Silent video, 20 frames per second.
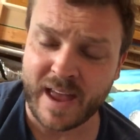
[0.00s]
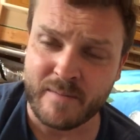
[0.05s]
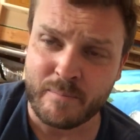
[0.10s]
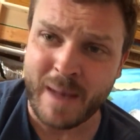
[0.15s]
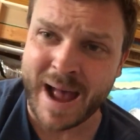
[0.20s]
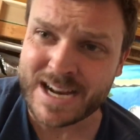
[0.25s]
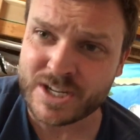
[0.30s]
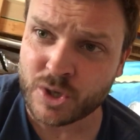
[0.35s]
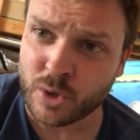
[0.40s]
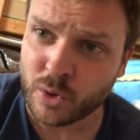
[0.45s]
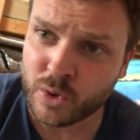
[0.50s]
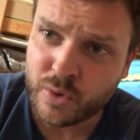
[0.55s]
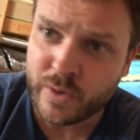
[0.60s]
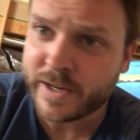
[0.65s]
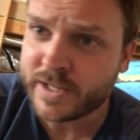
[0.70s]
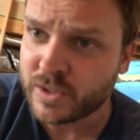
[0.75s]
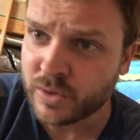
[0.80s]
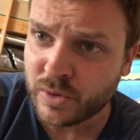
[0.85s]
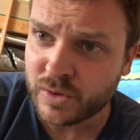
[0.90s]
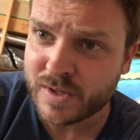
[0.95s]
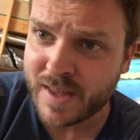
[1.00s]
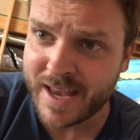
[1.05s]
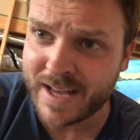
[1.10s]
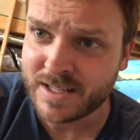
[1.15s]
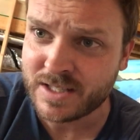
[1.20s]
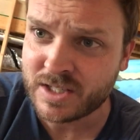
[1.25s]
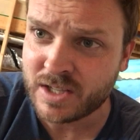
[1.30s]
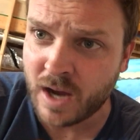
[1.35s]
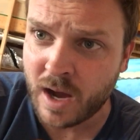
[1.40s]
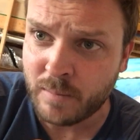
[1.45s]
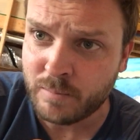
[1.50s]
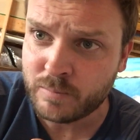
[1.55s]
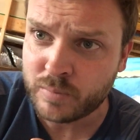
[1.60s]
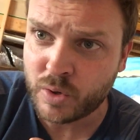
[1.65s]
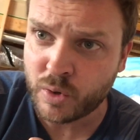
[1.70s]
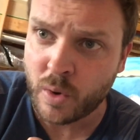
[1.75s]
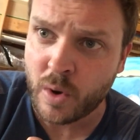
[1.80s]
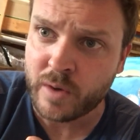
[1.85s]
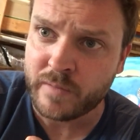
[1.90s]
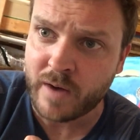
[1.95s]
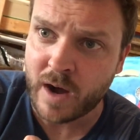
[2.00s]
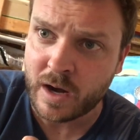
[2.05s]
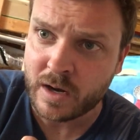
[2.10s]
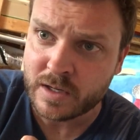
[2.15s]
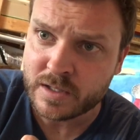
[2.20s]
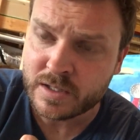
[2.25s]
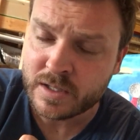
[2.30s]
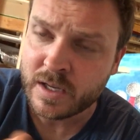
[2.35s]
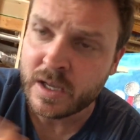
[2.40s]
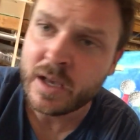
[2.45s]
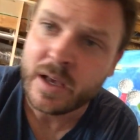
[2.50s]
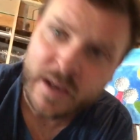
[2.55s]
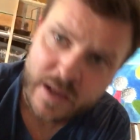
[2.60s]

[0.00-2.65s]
have magical crystals, they can stop coronavirus.